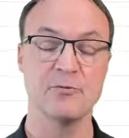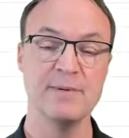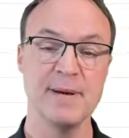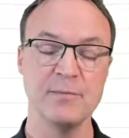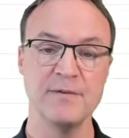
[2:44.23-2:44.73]

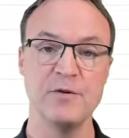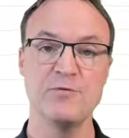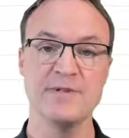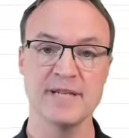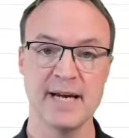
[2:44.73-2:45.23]
Remember, if
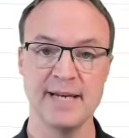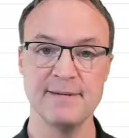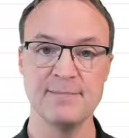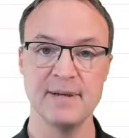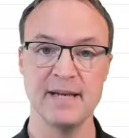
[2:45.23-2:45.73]
you
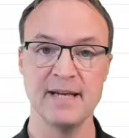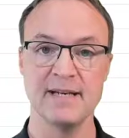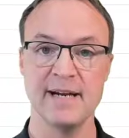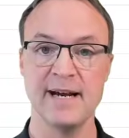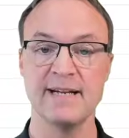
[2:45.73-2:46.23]
type
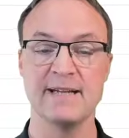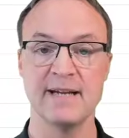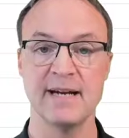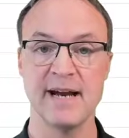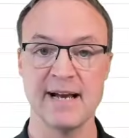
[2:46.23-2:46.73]
in
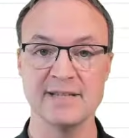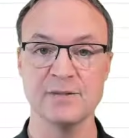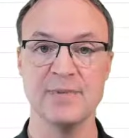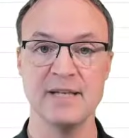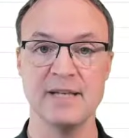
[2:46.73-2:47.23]
anything, it has
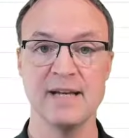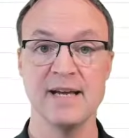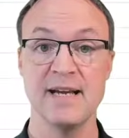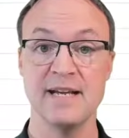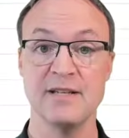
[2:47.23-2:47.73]
to be
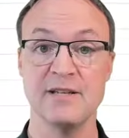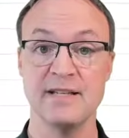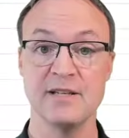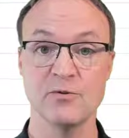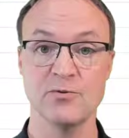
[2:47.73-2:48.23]
in
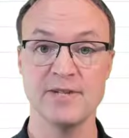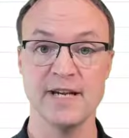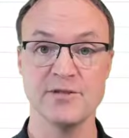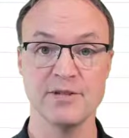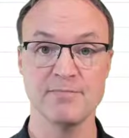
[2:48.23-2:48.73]
the
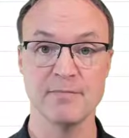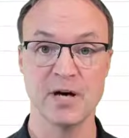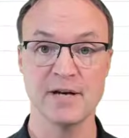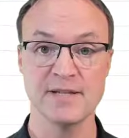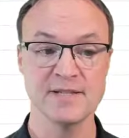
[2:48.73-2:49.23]
quotation
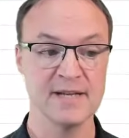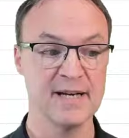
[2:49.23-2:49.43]
marks.